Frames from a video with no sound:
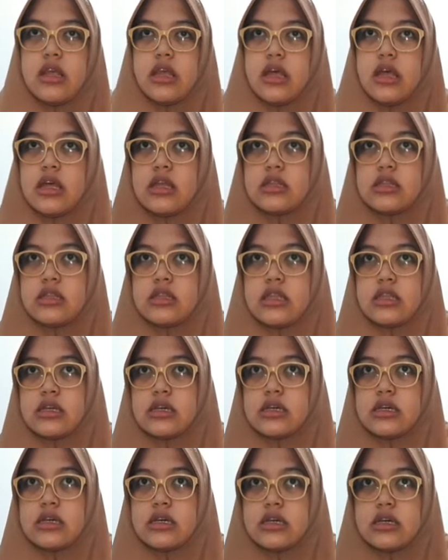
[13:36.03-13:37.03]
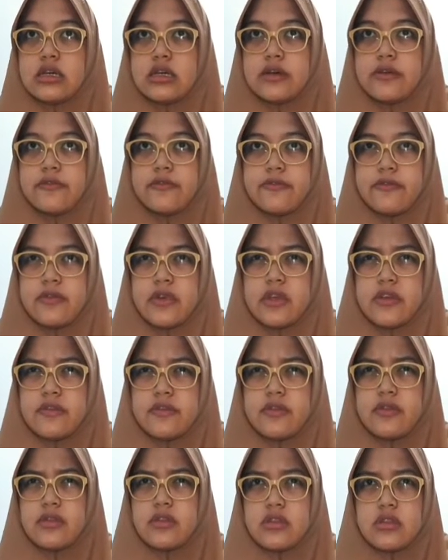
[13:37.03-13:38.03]
And the
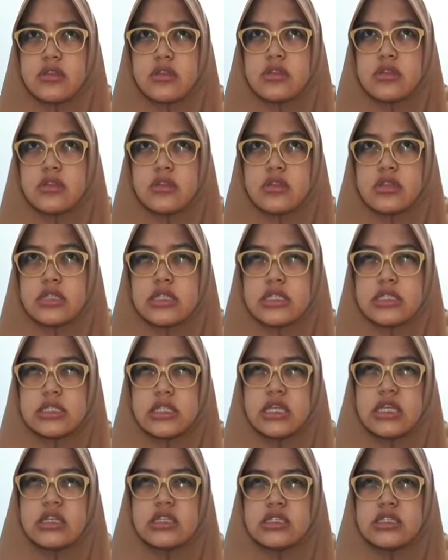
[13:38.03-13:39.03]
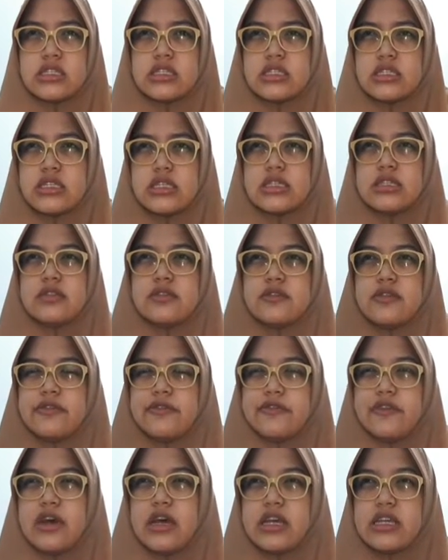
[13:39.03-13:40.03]
fifth stages is
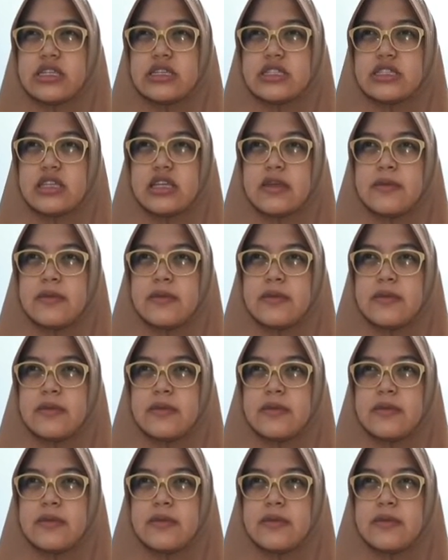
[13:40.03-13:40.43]
revise.